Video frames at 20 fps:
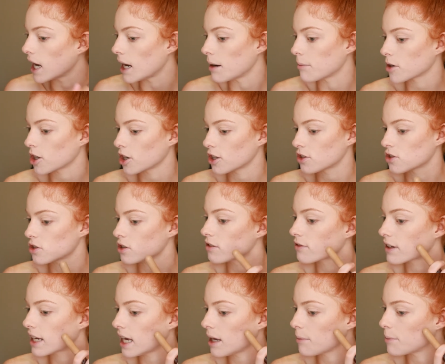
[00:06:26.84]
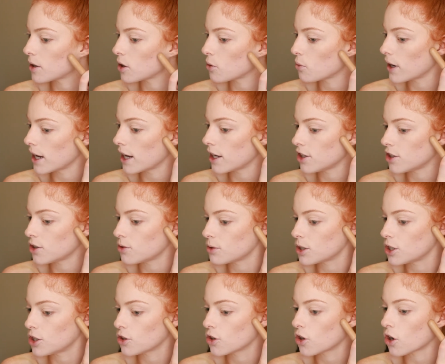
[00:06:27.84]
I'm going to sort of keep it where you
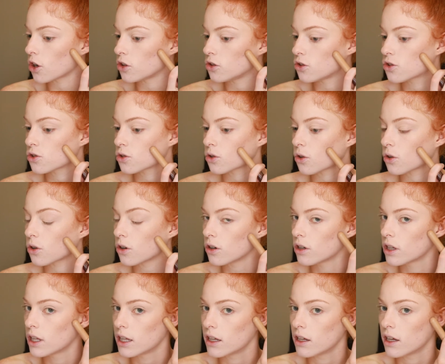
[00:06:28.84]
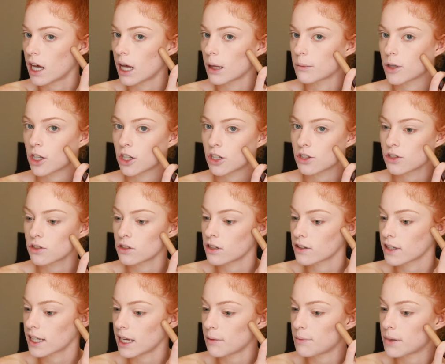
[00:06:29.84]
would contour. I'm going to sort
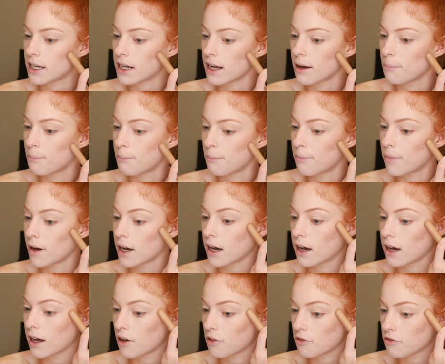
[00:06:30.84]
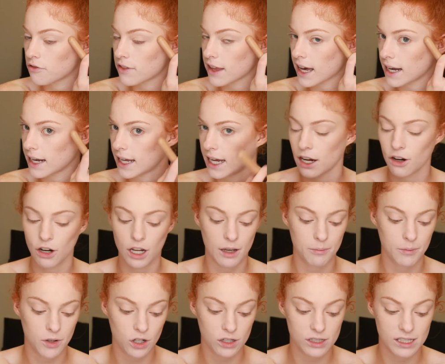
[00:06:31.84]
of keep it above that
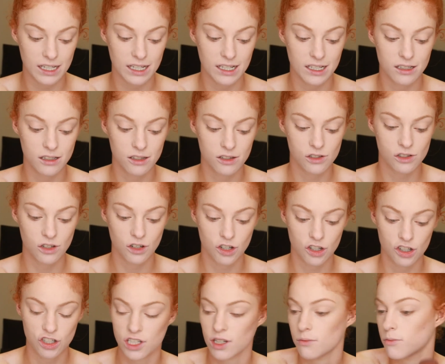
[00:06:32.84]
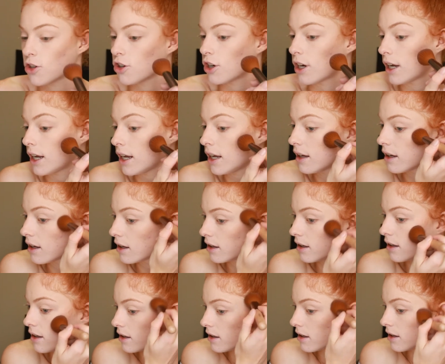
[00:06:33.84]
area because it is so shimmery.
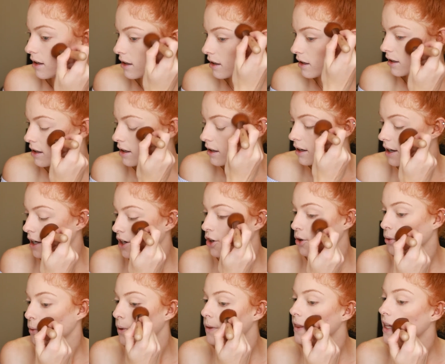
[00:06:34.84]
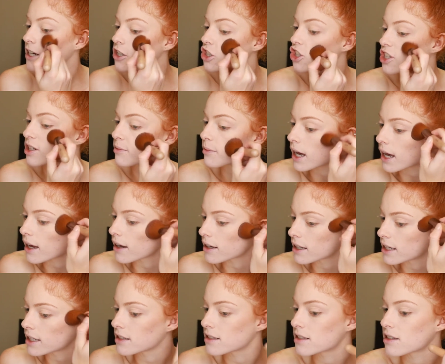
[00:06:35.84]
I don't want that shimmer
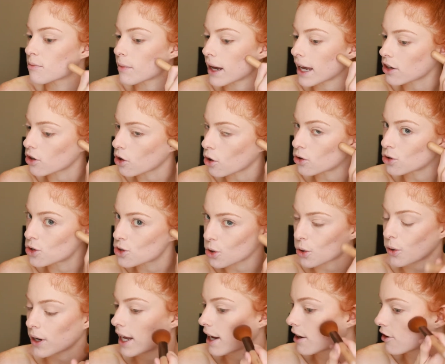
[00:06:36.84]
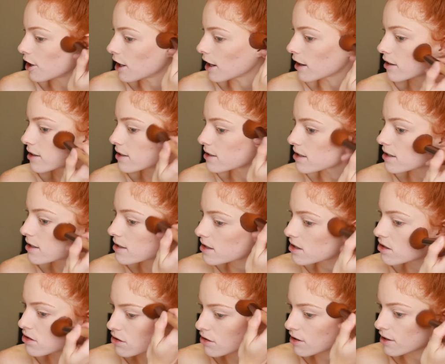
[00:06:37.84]
into my contour area because
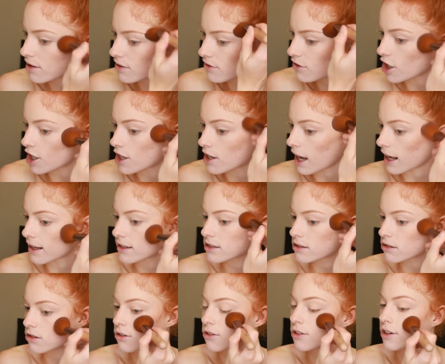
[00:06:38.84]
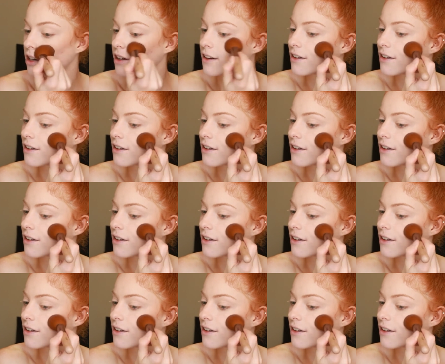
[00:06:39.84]
it's not a very nice look.